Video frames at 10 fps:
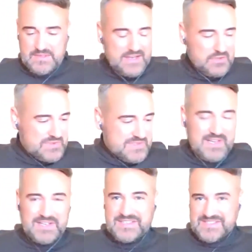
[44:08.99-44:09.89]
that looks
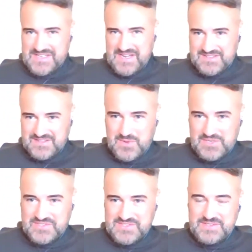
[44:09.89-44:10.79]
like it is the end of the
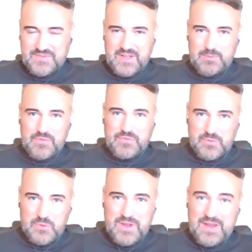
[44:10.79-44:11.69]
questions that have come
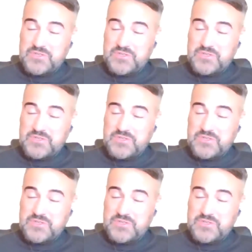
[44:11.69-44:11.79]
through.